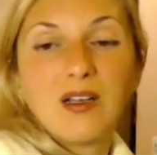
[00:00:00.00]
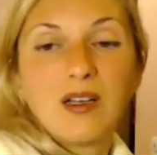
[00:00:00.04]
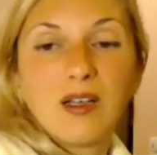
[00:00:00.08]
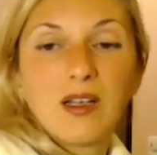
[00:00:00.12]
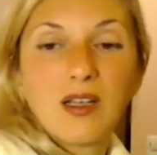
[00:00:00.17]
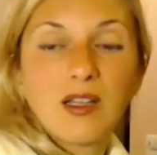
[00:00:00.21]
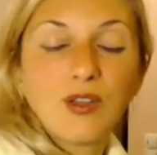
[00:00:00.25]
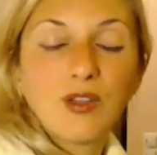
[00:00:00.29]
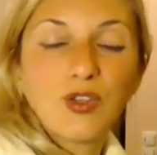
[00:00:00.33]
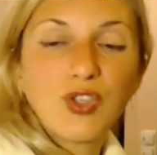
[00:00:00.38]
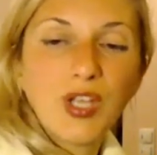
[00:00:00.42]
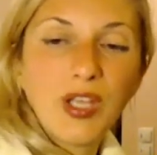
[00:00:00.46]

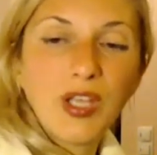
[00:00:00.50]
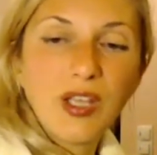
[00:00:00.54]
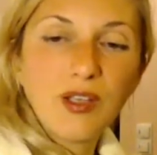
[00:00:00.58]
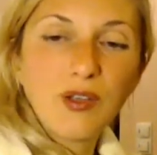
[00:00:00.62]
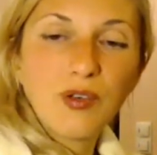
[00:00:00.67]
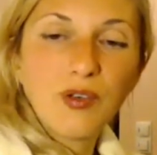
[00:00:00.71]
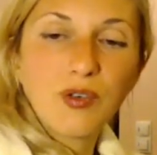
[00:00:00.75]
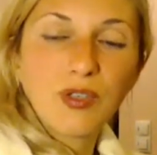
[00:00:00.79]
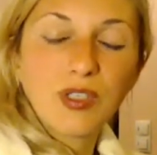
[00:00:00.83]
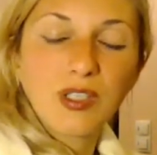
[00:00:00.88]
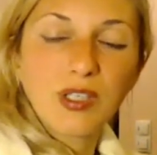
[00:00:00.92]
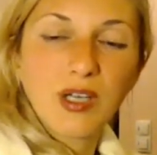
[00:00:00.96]
And
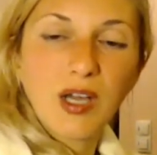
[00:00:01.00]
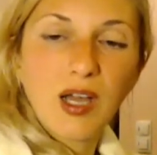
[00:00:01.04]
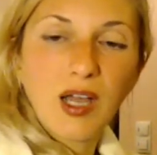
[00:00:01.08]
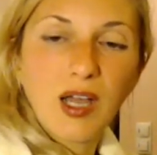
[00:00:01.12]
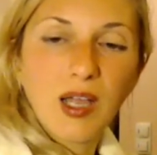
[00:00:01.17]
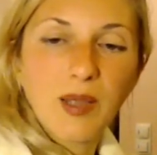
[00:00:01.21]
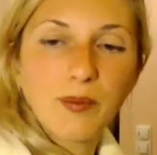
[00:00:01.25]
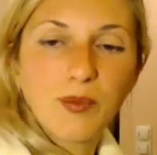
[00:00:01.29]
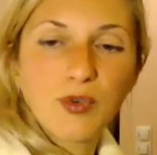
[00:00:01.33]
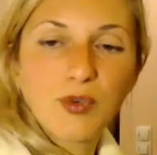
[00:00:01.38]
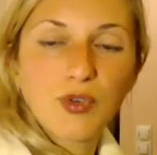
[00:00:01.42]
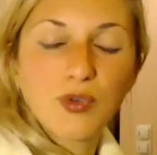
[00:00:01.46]
take your
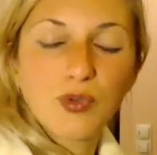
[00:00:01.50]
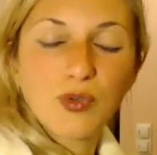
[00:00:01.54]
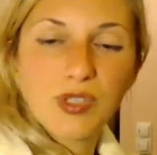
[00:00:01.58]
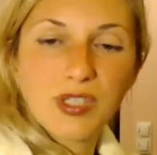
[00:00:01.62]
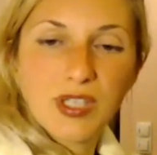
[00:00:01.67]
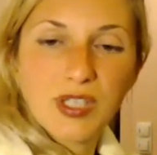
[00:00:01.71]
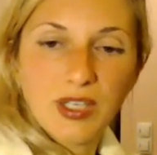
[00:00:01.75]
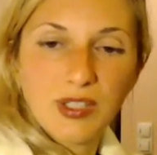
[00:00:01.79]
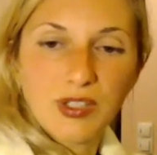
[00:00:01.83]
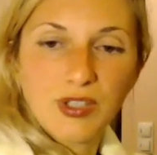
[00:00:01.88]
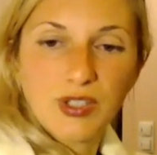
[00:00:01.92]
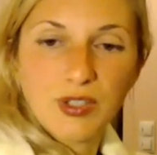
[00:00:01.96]
time to
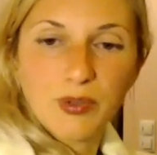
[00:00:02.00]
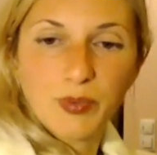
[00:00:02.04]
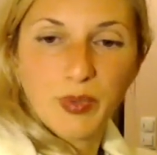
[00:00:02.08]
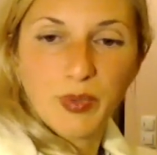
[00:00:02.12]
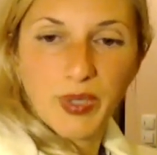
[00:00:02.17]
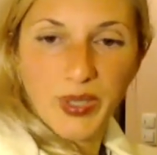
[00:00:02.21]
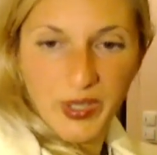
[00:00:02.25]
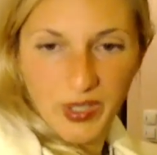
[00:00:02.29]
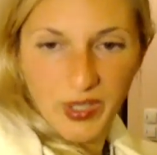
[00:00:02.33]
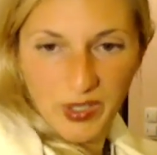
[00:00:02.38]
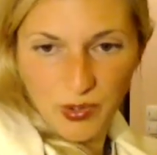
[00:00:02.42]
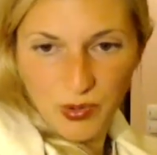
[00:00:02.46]
center
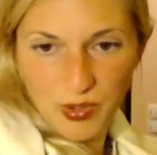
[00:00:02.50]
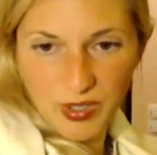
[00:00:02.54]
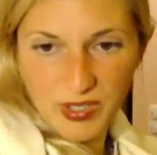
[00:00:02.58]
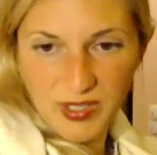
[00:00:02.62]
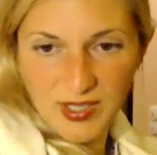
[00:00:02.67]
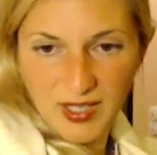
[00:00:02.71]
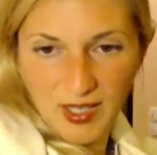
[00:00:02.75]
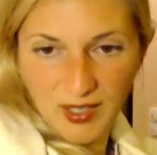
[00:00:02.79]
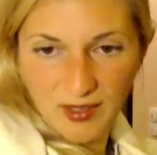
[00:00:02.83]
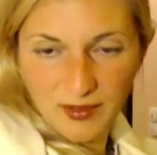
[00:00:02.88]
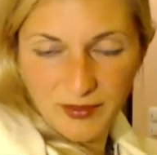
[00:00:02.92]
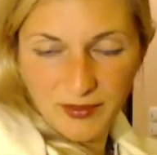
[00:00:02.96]
within
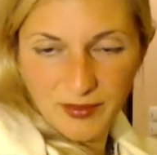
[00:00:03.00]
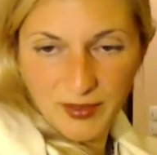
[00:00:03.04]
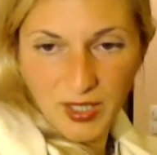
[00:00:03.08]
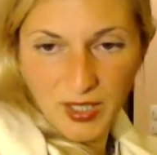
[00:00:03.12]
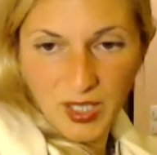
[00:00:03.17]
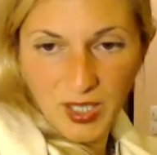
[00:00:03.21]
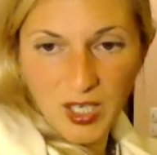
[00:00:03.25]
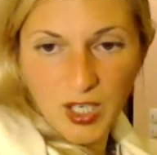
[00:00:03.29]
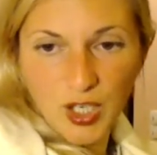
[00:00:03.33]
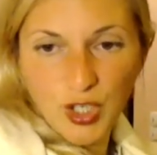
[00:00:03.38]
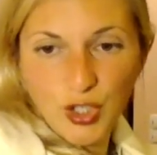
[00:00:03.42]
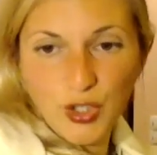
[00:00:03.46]
yourself.
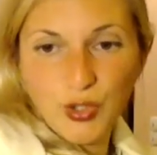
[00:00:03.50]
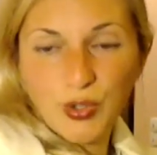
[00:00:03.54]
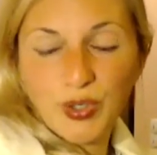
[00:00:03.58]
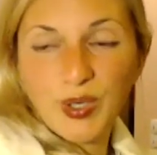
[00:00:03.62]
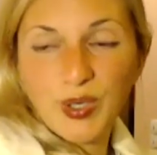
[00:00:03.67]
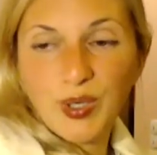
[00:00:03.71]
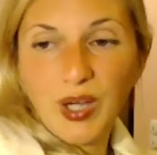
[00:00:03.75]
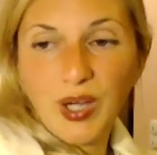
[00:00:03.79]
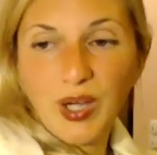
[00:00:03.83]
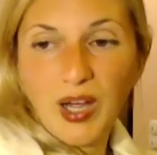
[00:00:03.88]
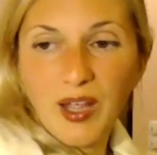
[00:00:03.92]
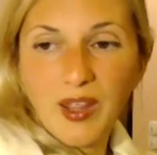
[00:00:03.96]
You
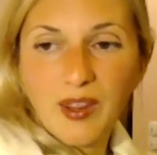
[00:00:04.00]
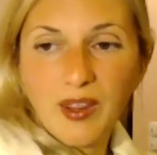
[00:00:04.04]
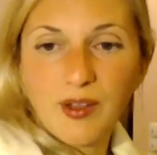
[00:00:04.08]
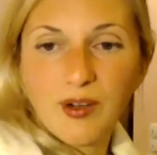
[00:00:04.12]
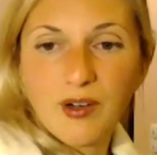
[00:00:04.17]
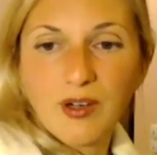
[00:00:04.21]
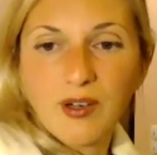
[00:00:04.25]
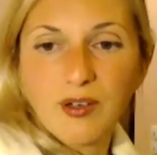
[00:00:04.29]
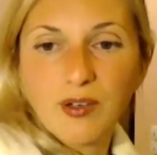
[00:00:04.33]
can either